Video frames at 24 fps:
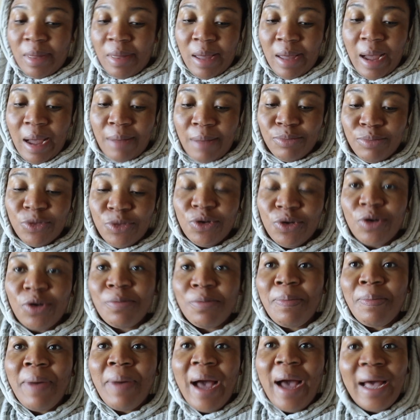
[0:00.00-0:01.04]
i'm done
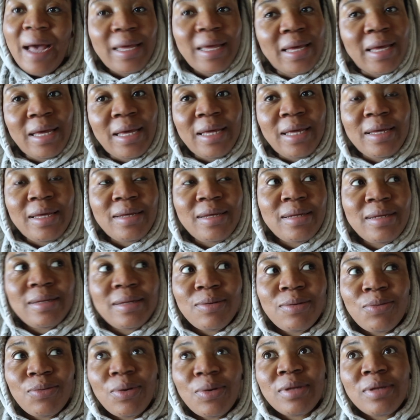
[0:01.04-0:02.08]
packing
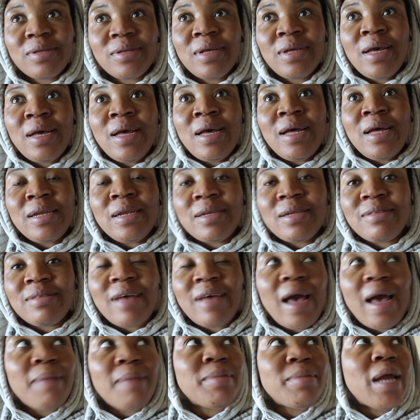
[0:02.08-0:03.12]
was the
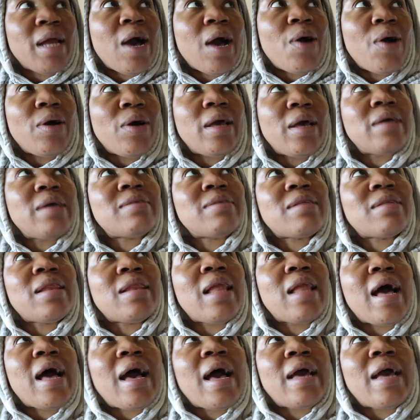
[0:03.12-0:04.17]
time now is
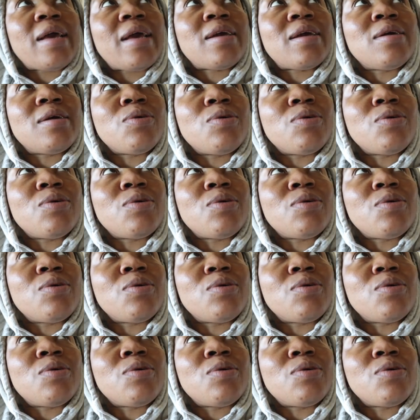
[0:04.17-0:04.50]
like